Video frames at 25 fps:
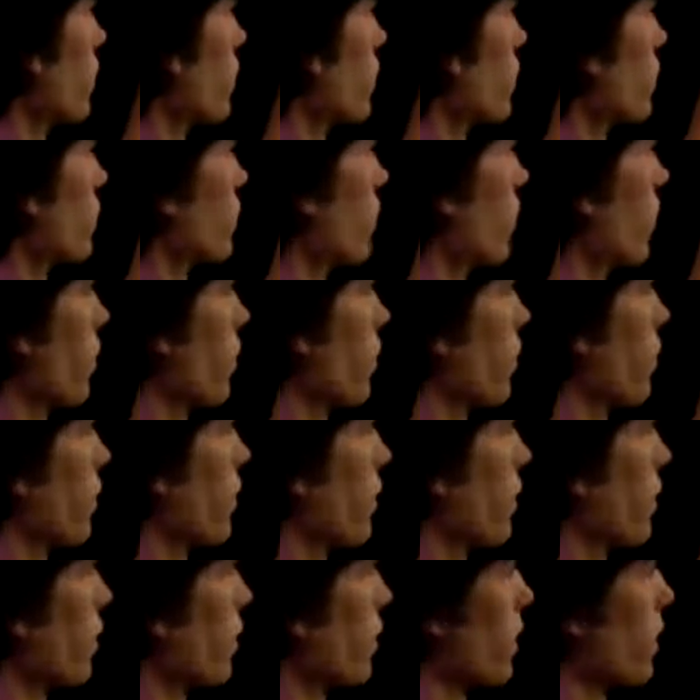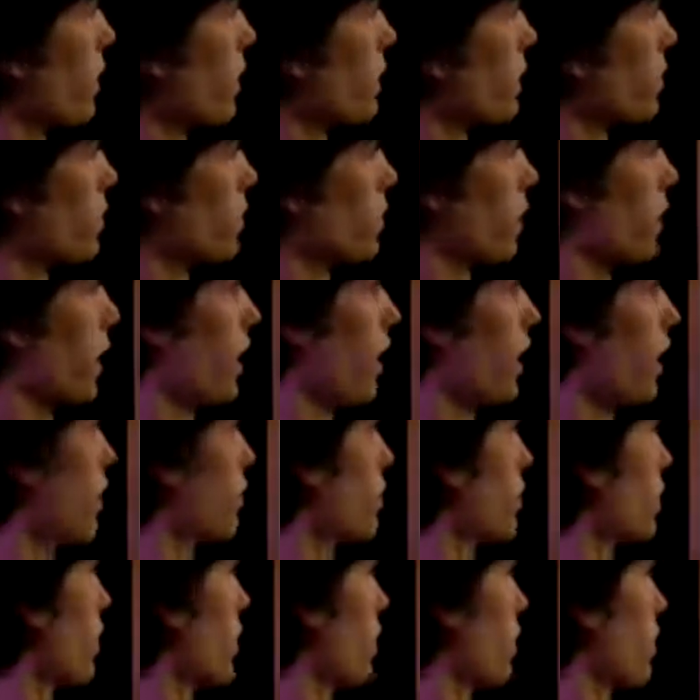So the green
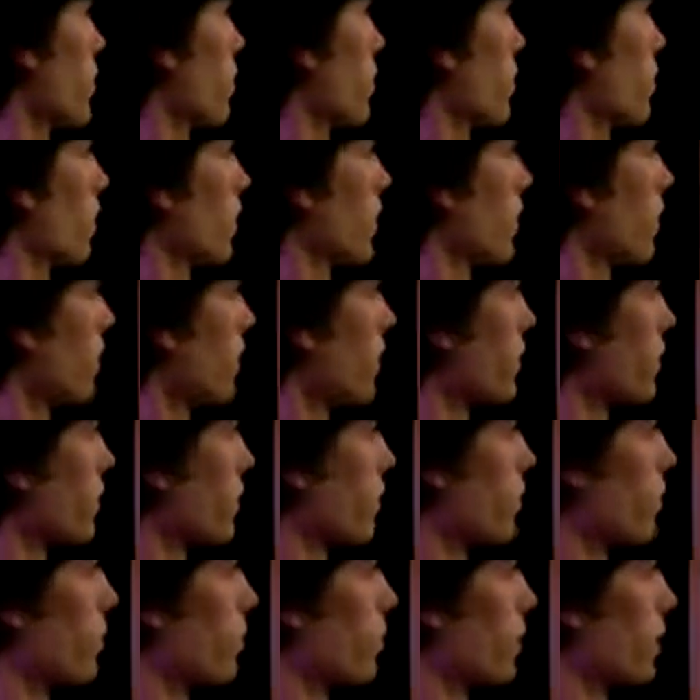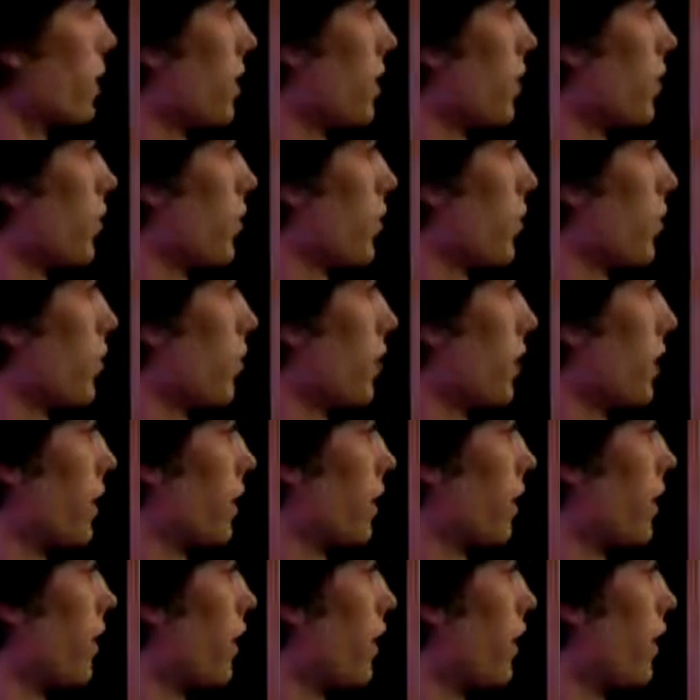shaft and the green clutch is going to be
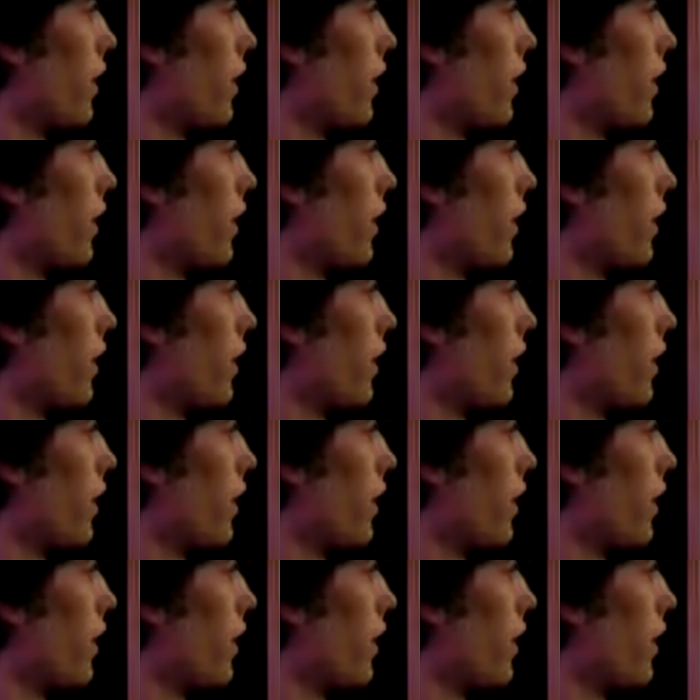controlling